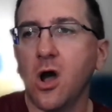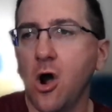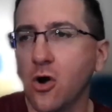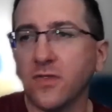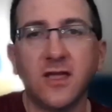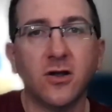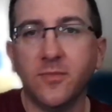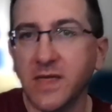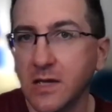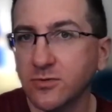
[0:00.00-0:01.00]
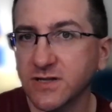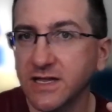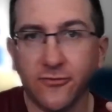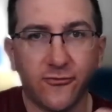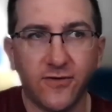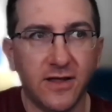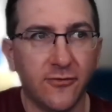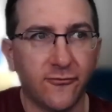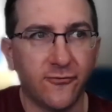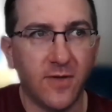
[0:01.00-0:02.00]
are they going to be able if
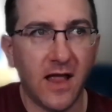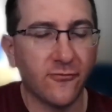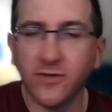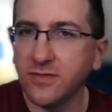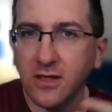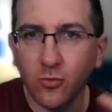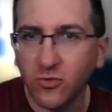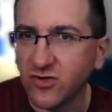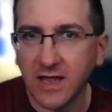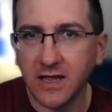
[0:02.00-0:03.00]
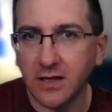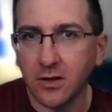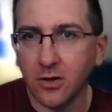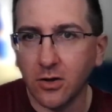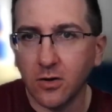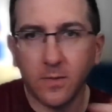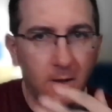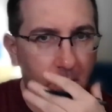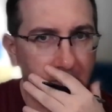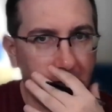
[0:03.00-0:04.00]
if everything was getting
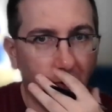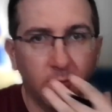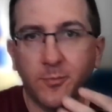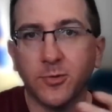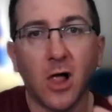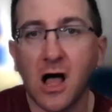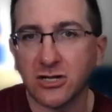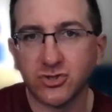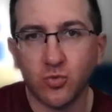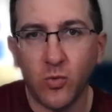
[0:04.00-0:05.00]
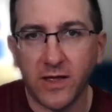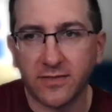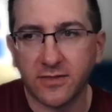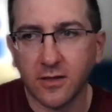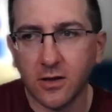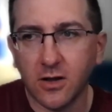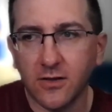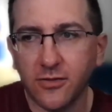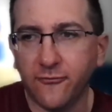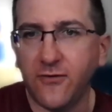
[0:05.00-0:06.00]
uh, you know blocked with
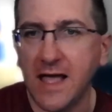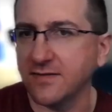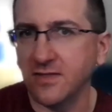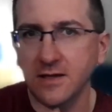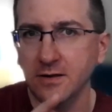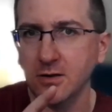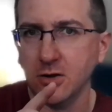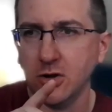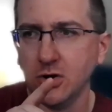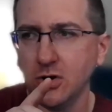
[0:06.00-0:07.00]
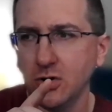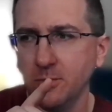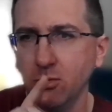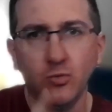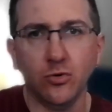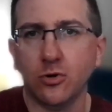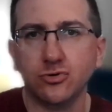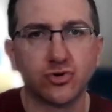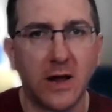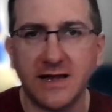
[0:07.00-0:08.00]
the fact that Meruelo
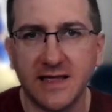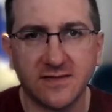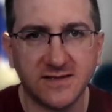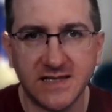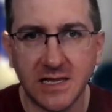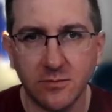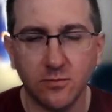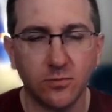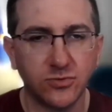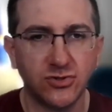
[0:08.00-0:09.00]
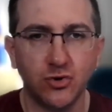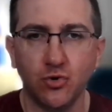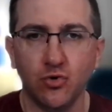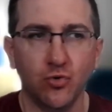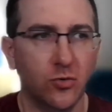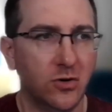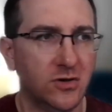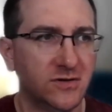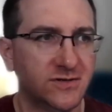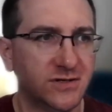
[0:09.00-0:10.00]
tried to get the team to
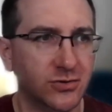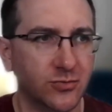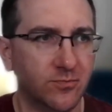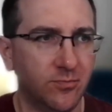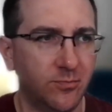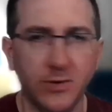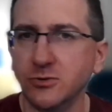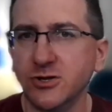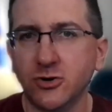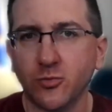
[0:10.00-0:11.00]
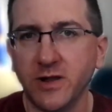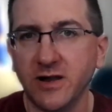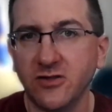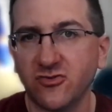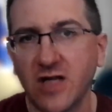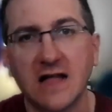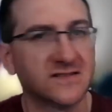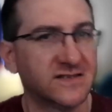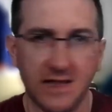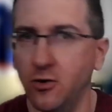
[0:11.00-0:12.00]
to build an arena in
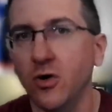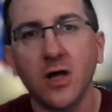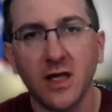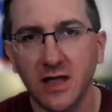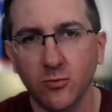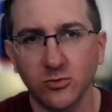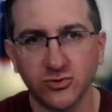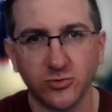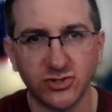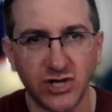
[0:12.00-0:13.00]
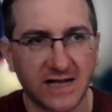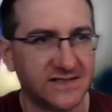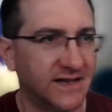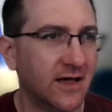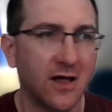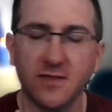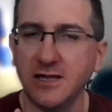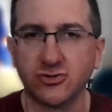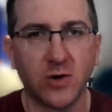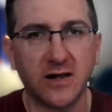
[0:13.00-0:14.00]
Scottsdale, it was rejected. They
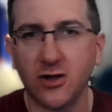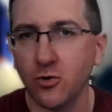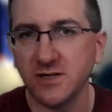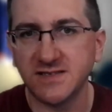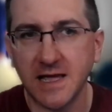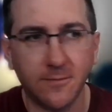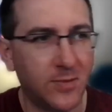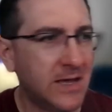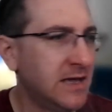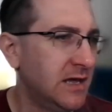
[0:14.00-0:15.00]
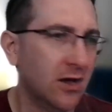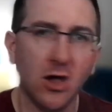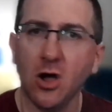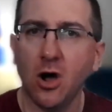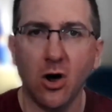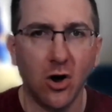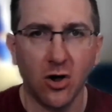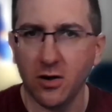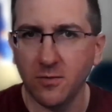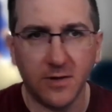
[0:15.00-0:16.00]
tried to go to Tempe,
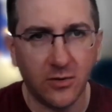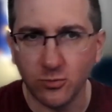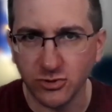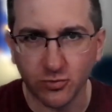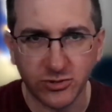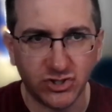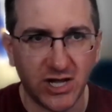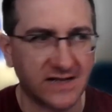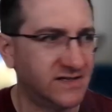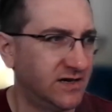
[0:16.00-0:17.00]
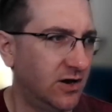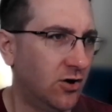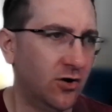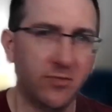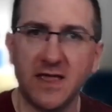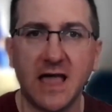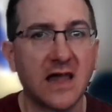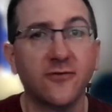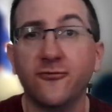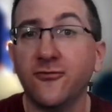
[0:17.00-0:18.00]
uh, it was rejected. Uh, they got
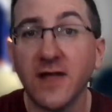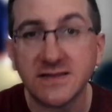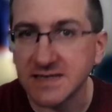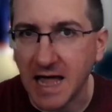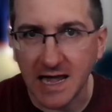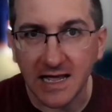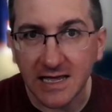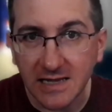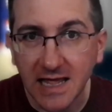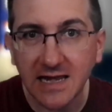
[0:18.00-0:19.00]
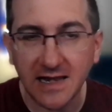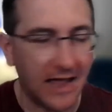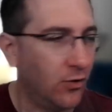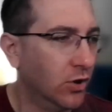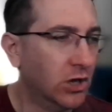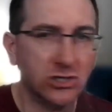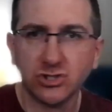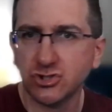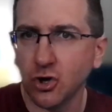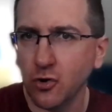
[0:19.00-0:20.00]
evicted out of Glendale.
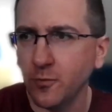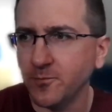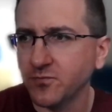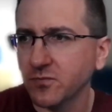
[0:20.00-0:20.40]
So